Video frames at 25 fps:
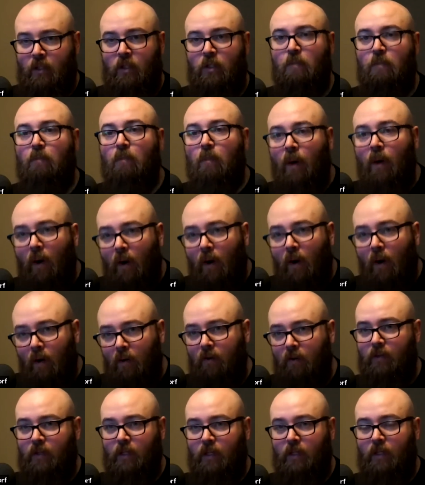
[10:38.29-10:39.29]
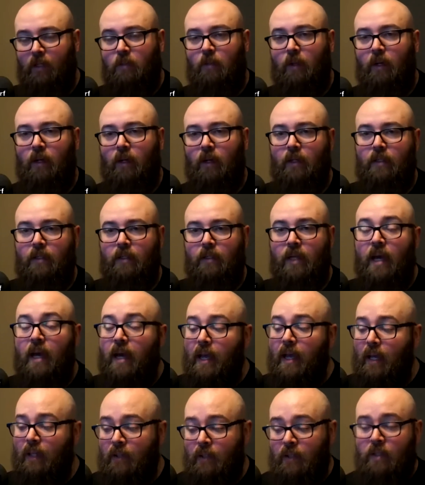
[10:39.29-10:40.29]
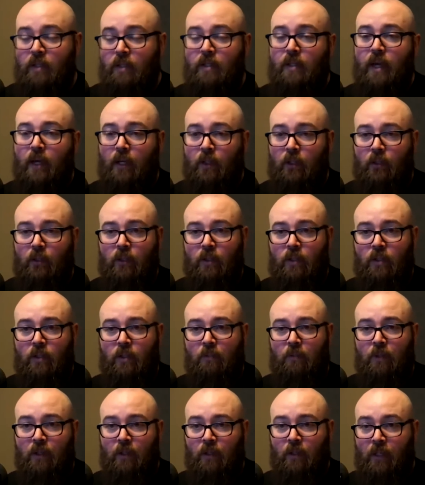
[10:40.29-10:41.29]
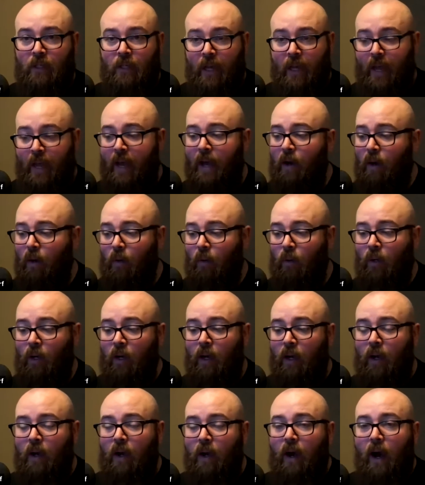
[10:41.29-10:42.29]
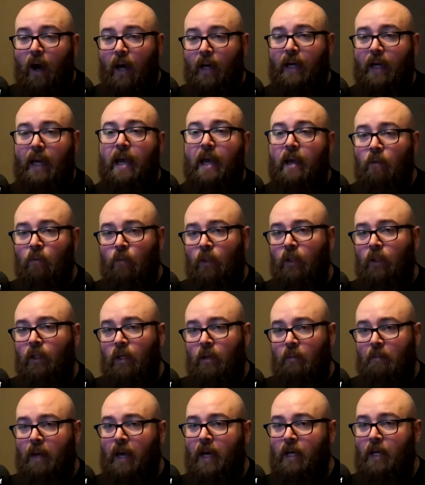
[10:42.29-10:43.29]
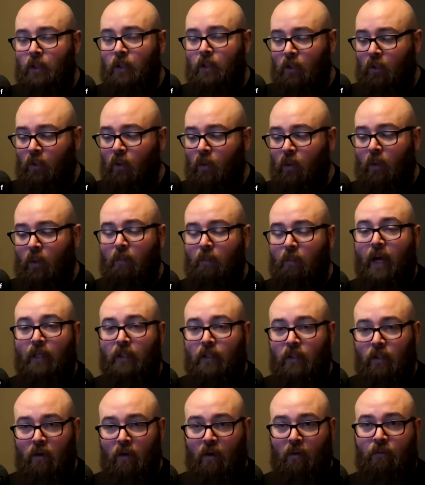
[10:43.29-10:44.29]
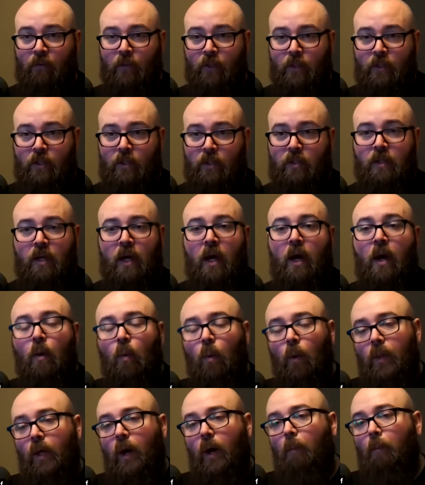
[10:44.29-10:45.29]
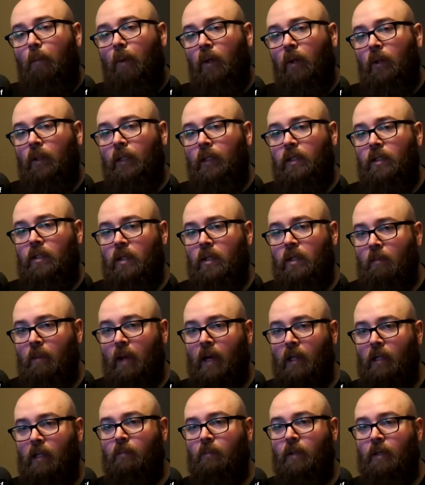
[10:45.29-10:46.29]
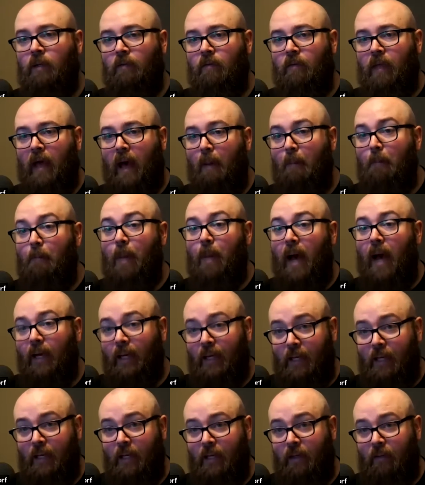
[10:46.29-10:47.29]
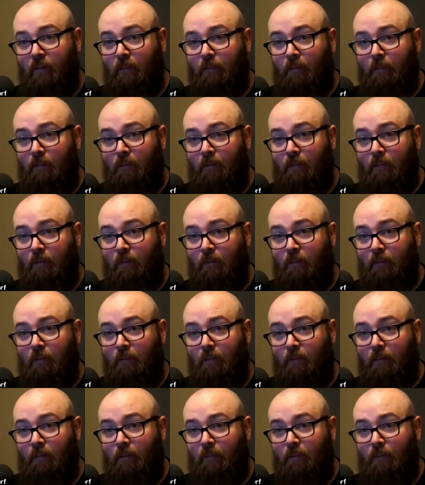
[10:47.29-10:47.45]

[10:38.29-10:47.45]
It's part of the experience. And this is actually something that now I can't really imagine going back to conferences without pulling some element of that back in.